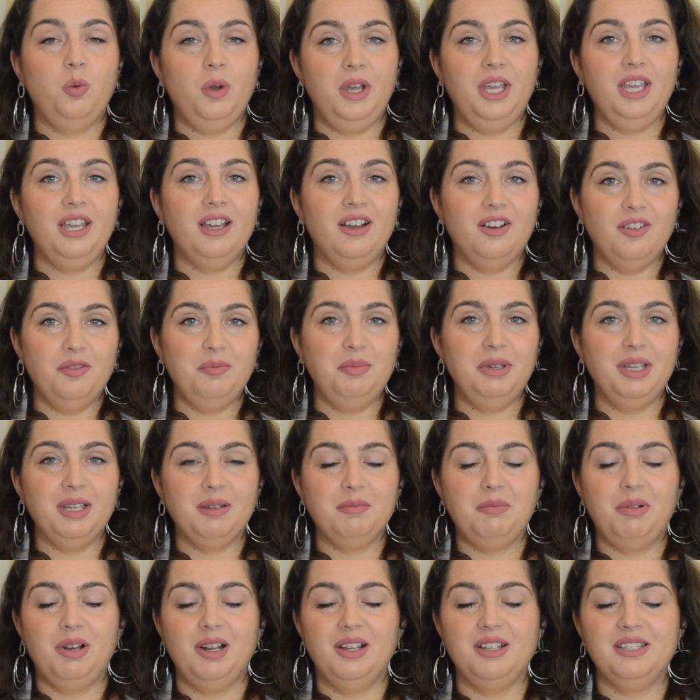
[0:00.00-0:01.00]
way of
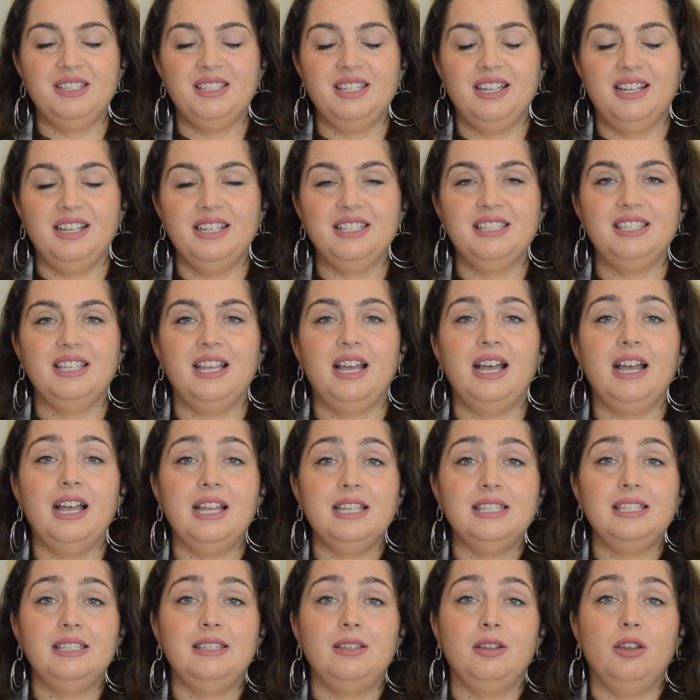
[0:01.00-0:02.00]
being plus size
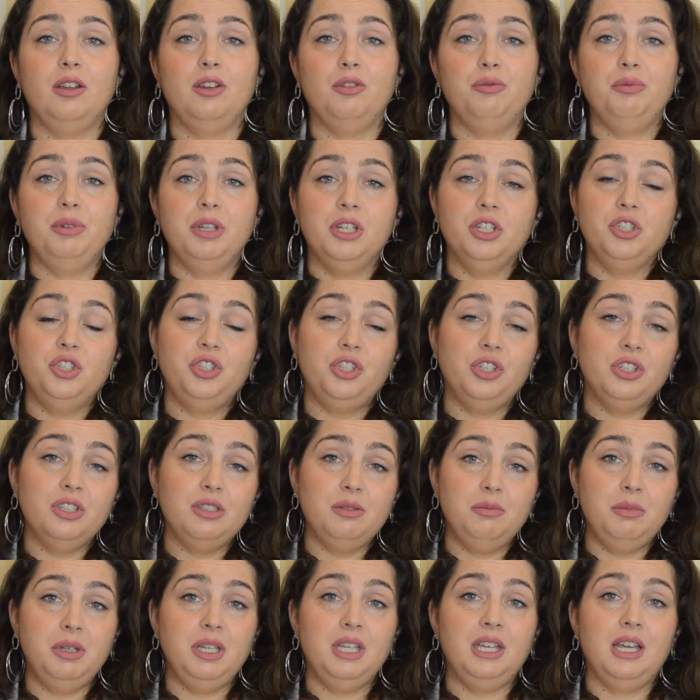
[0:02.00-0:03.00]
has
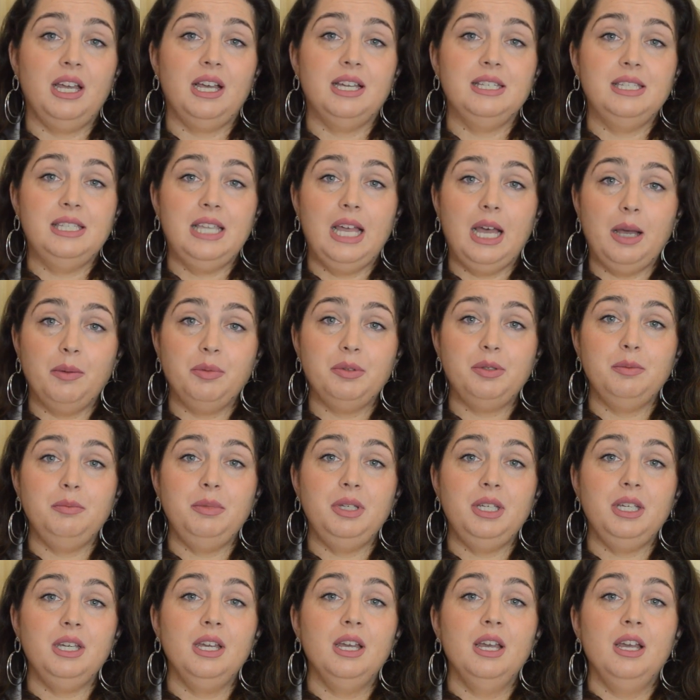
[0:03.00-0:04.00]
reassured me, has helped
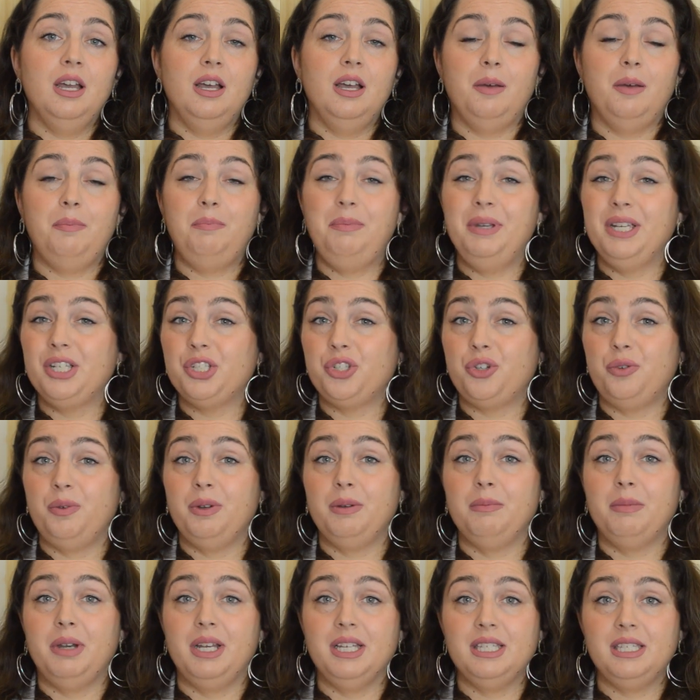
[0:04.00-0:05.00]
me
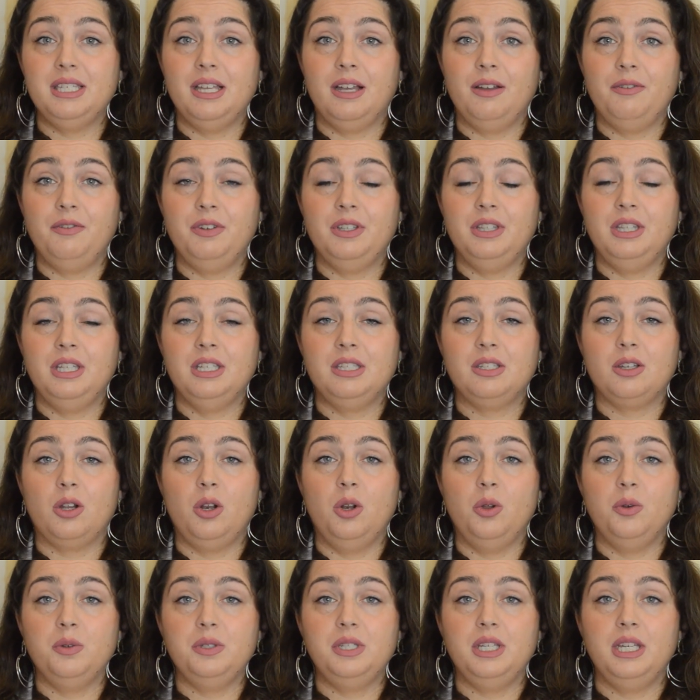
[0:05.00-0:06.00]
picturing myself in this
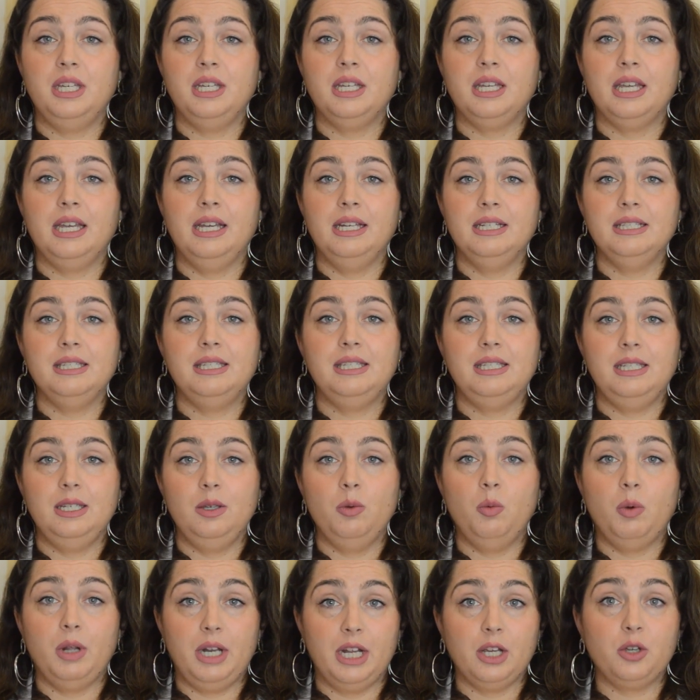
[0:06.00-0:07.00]
clothing and see
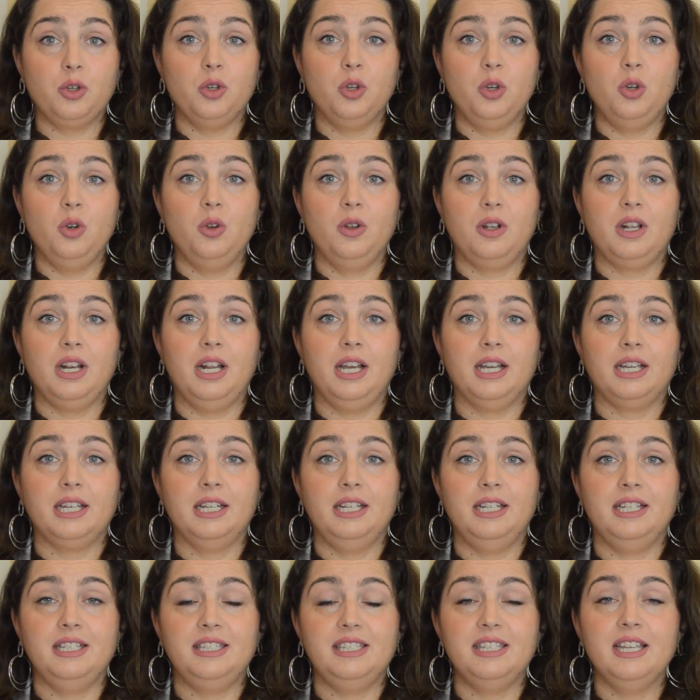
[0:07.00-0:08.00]
what I could look like
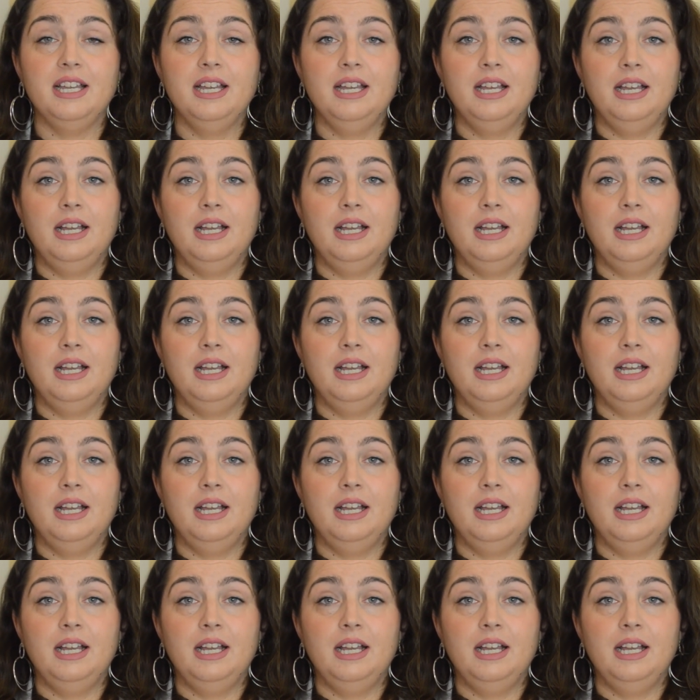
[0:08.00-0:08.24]
in it.